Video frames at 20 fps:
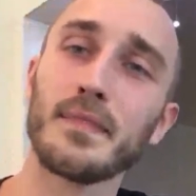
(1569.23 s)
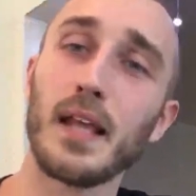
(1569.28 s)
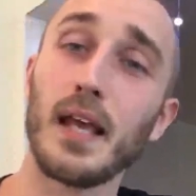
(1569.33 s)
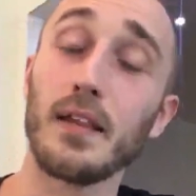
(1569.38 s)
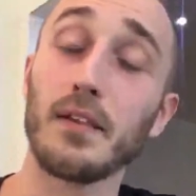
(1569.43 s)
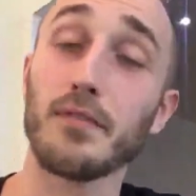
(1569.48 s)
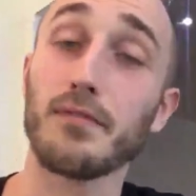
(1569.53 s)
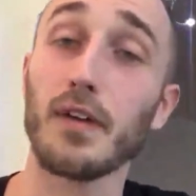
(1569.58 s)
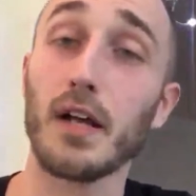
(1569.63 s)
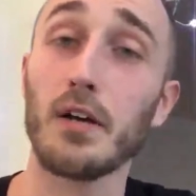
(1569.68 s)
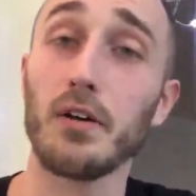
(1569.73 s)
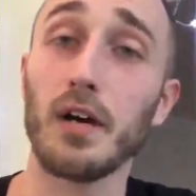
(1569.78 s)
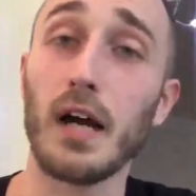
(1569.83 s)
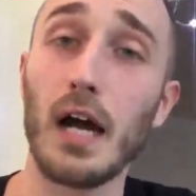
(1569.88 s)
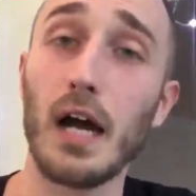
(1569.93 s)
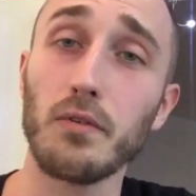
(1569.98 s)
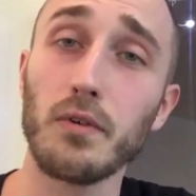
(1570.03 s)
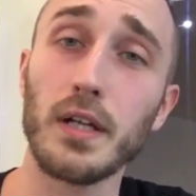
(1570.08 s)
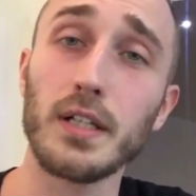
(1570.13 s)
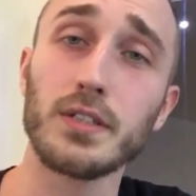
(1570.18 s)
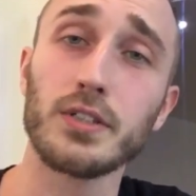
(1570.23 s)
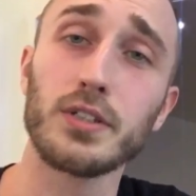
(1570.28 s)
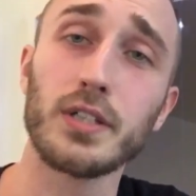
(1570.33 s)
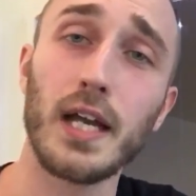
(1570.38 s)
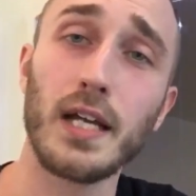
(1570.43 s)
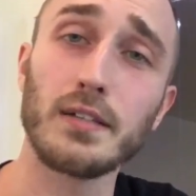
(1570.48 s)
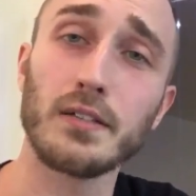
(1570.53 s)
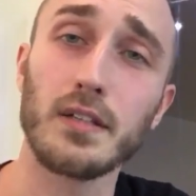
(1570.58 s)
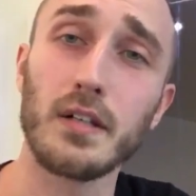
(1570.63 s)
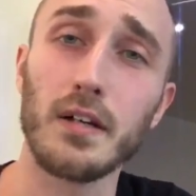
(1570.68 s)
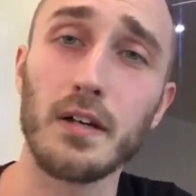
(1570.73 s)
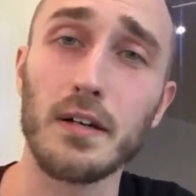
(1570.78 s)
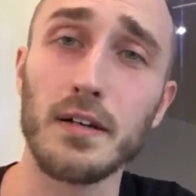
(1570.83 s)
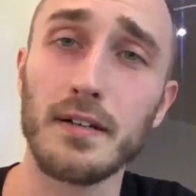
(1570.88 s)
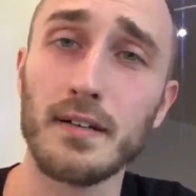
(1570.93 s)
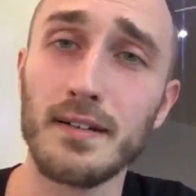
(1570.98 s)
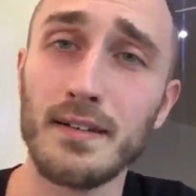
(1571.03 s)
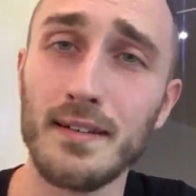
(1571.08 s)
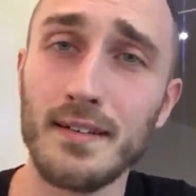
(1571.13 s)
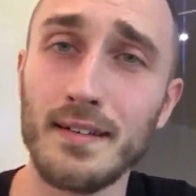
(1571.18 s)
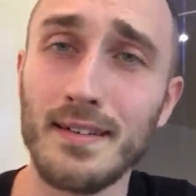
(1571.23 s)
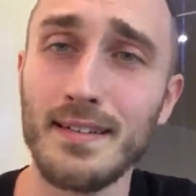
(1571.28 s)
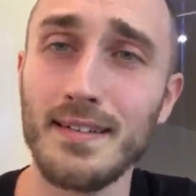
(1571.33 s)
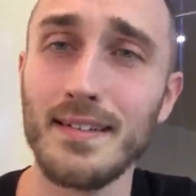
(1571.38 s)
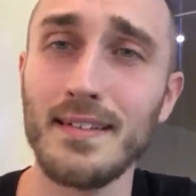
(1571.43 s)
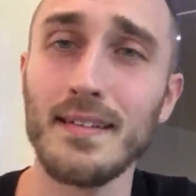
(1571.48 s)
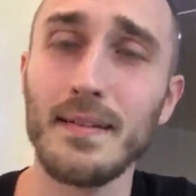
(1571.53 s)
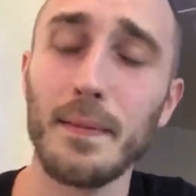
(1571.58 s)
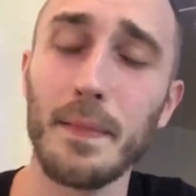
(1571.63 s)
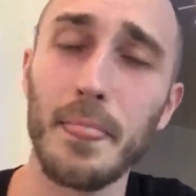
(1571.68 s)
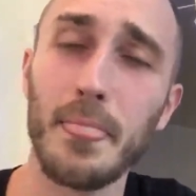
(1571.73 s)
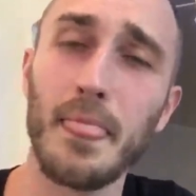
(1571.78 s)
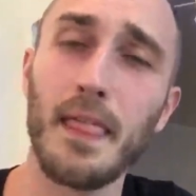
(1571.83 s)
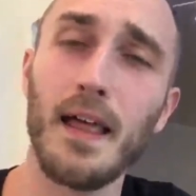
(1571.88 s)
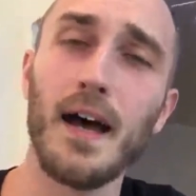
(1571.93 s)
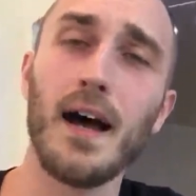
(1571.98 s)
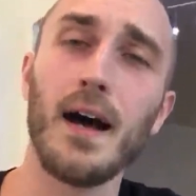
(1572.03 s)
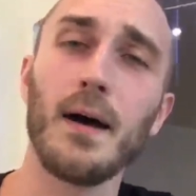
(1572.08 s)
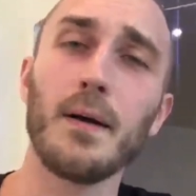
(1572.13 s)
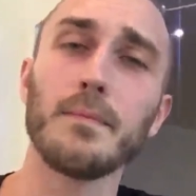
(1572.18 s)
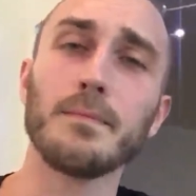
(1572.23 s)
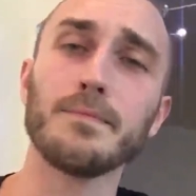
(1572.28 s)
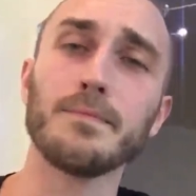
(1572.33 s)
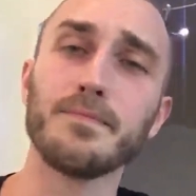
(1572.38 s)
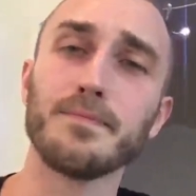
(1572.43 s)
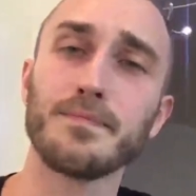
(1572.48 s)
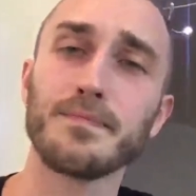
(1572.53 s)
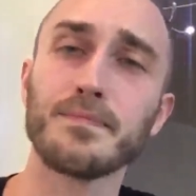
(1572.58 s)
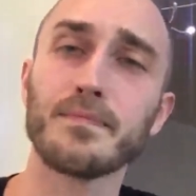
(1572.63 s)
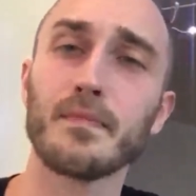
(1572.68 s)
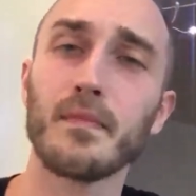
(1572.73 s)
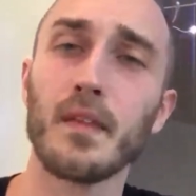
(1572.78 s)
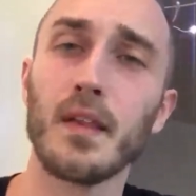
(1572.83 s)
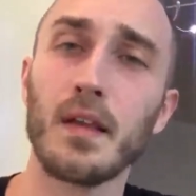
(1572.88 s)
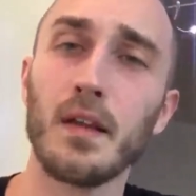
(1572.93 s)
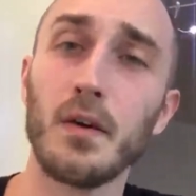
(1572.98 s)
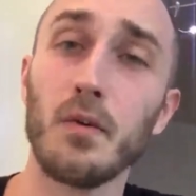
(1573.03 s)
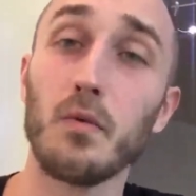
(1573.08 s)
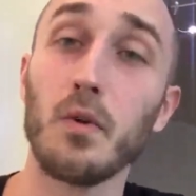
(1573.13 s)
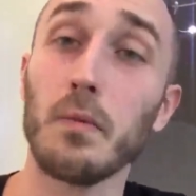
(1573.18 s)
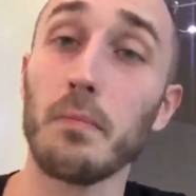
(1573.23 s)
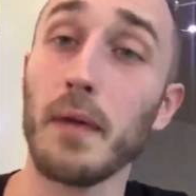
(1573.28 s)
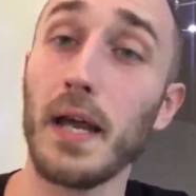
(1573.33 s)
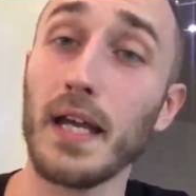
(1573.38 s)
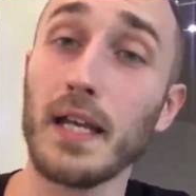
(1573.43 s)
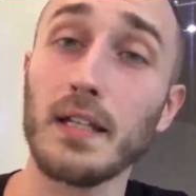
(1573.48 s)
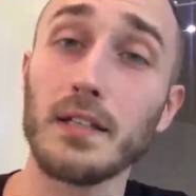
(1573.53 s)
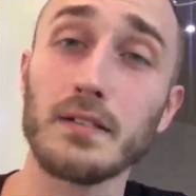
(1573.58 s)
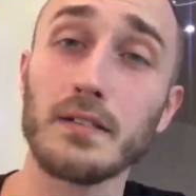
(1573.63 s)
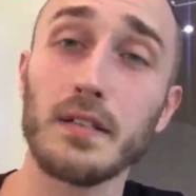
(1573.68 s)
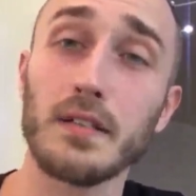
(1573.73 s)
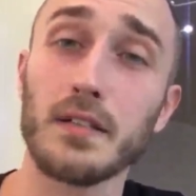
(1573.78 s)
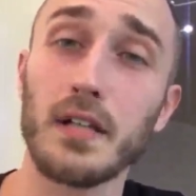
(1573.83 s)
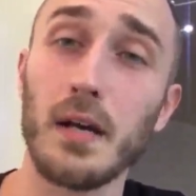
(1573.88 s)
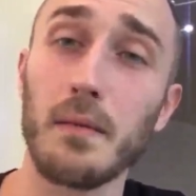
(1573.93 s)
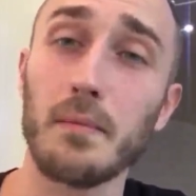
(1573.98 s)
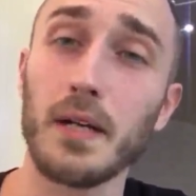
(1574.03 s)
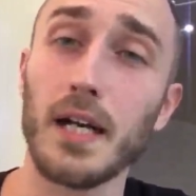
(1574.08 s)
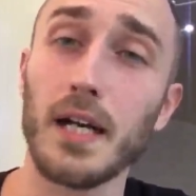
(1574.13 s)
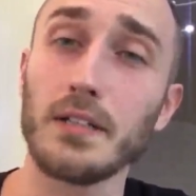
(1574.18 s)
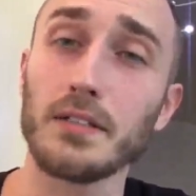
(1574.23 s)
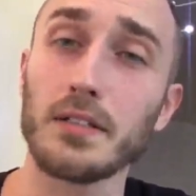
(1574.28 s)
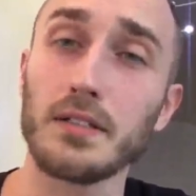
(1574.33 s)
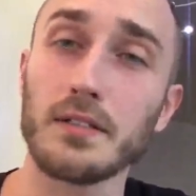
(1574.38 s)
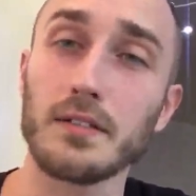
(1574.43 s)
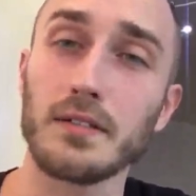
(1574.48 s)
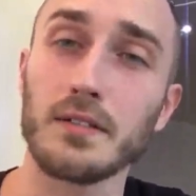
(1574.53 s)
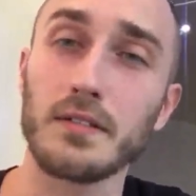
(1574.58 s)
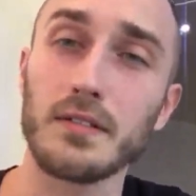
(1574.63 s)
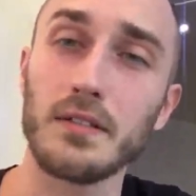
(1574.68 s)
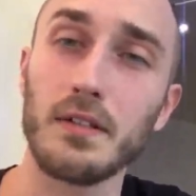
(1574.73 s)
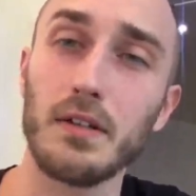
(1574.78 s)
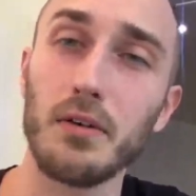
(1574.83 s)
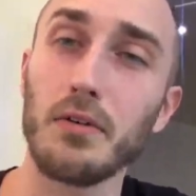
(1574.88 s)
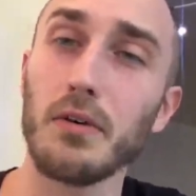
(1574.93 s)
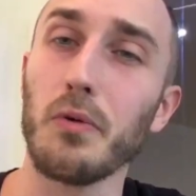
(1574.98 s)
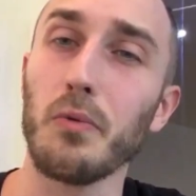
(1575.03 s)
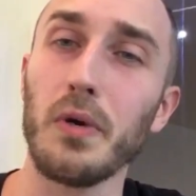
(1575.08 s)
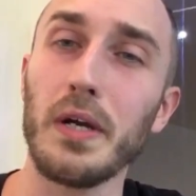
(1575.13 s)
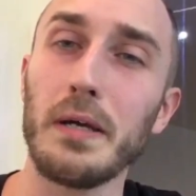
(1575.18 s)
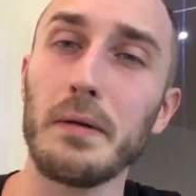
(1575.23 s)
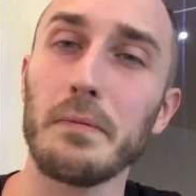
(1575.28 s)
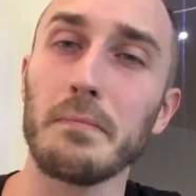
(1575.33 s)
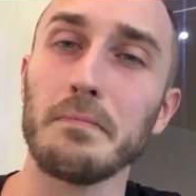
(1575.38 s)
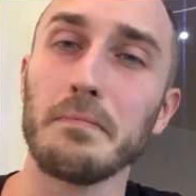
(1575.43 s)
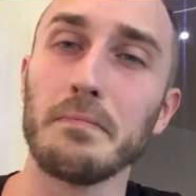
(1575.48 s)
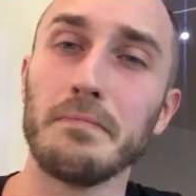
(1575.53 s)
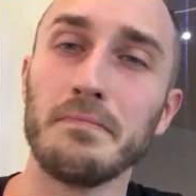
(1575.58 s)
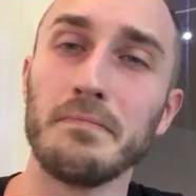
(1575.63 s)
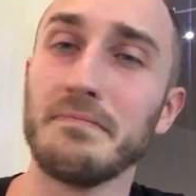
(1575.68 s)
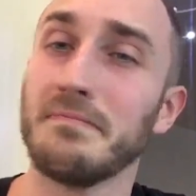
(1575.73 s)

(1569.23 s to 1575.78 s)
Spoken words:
and the federal outrage chancellor will make his determinations on a whim.